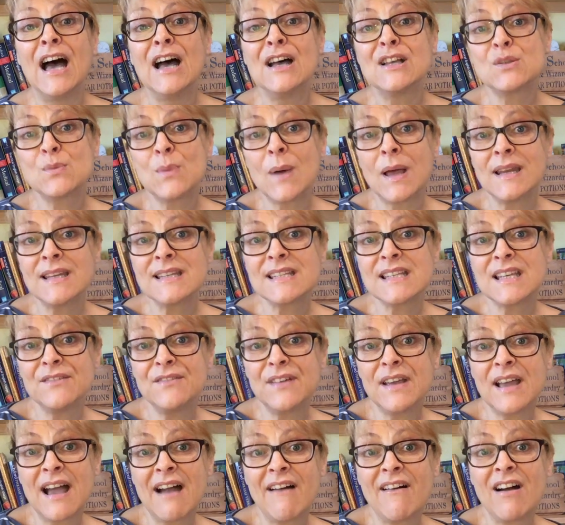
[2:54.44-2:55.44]
As well as
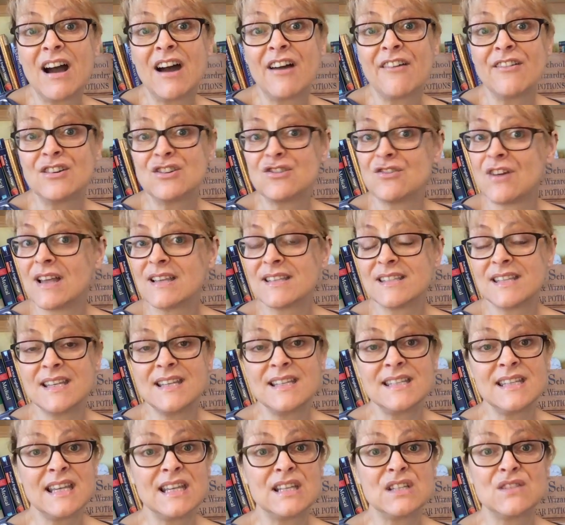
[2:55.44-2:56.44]
giving out our
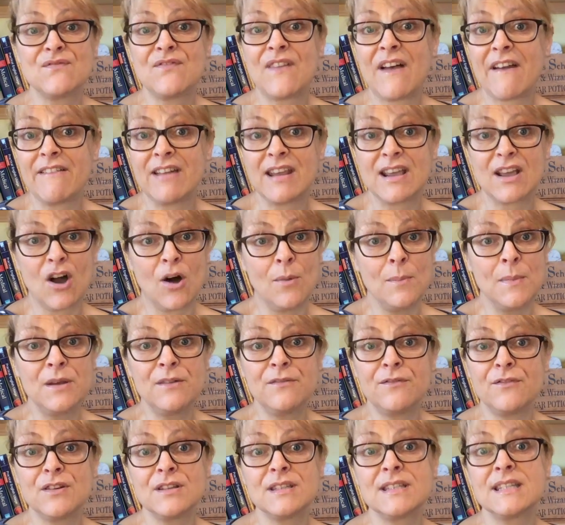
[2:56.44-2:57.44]
addresses, it's very common
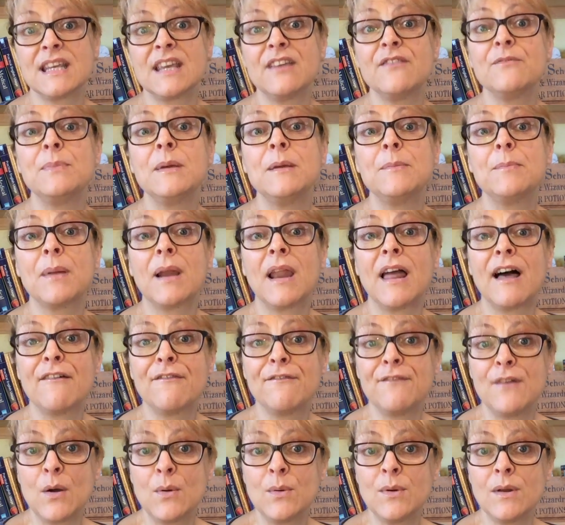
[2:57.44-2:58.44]
for us to give people our
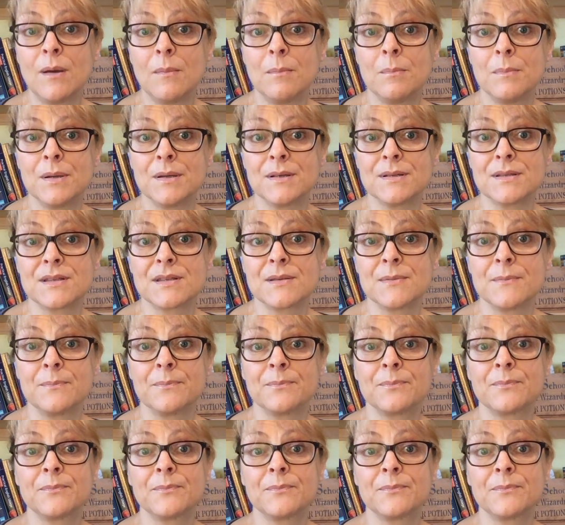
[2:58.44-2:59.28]
phone numbers.